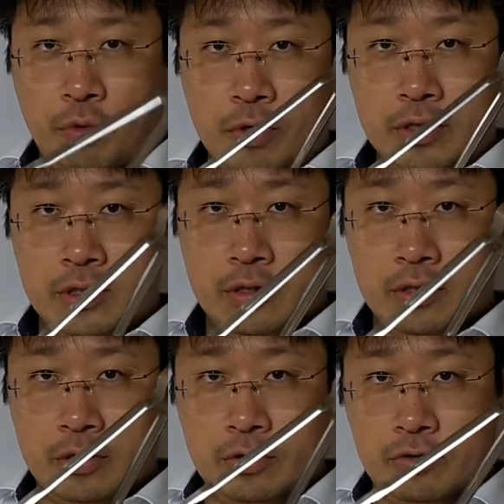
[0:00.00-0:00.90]
force
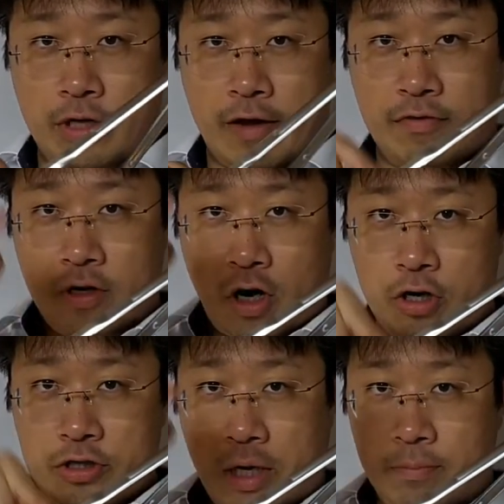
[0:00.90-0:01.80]
to have a
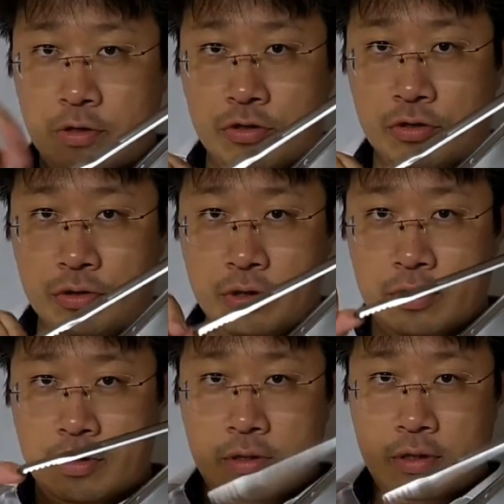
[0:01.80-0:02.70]
large amplitude
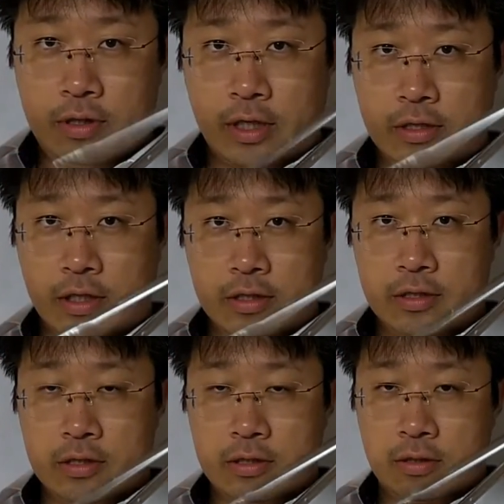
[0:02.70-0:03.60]
like
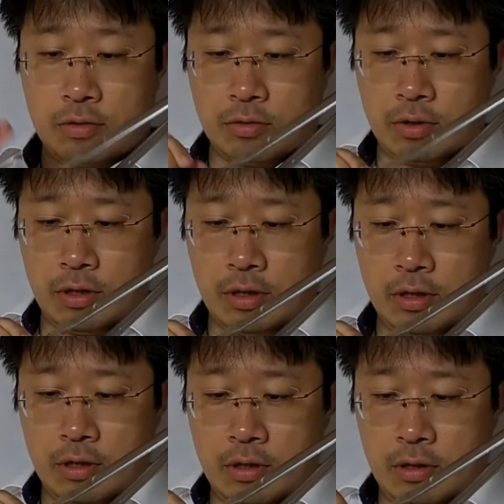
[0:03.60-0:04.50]
this,
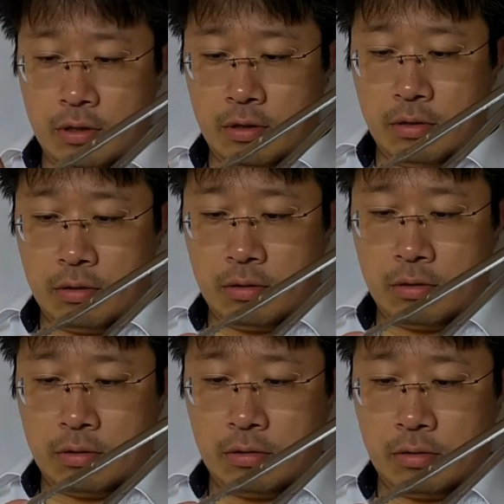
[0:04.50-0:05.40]
or
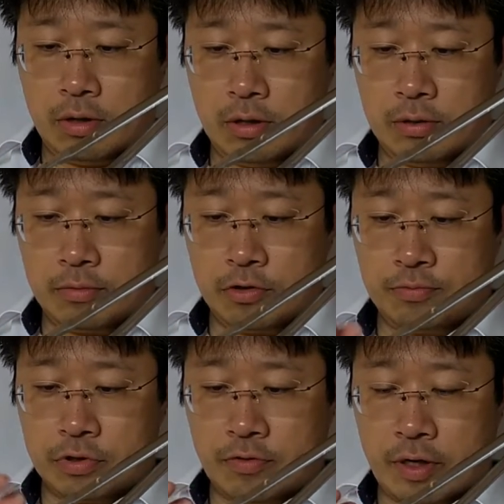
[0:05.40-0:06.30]

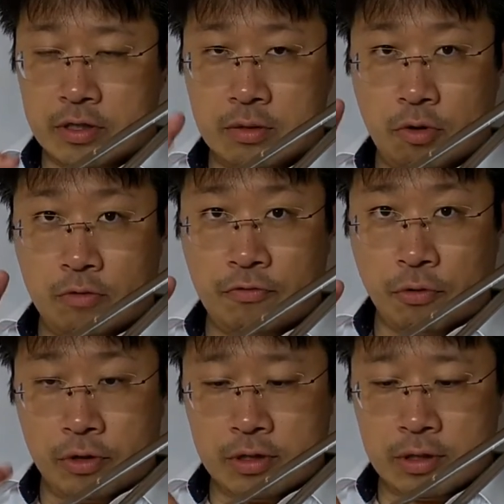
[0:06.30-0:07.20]
you provide a small
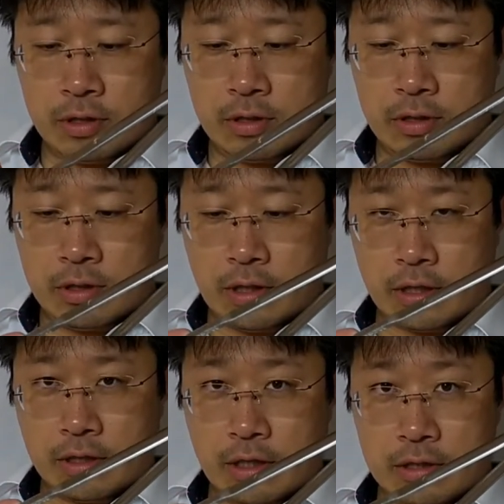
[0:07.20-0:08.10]
force
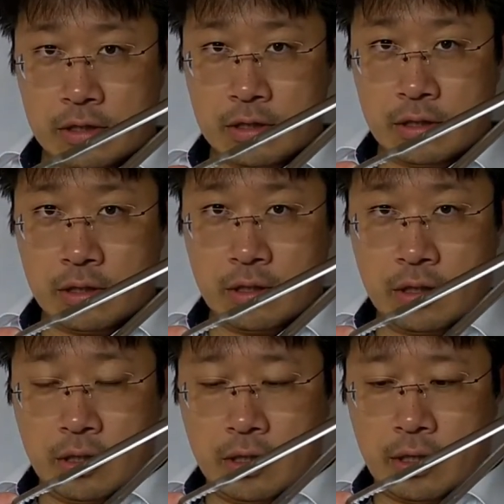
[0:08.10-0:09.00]
like this,
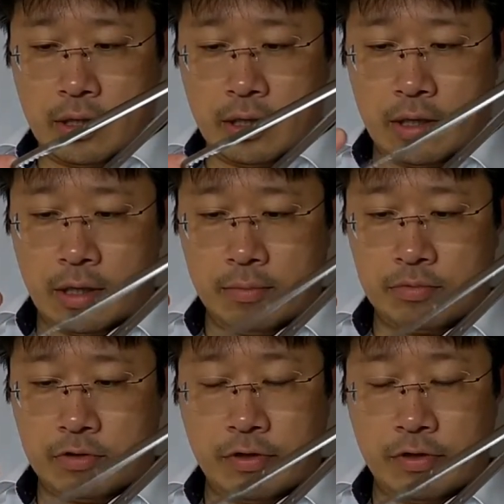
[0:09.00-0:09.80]
and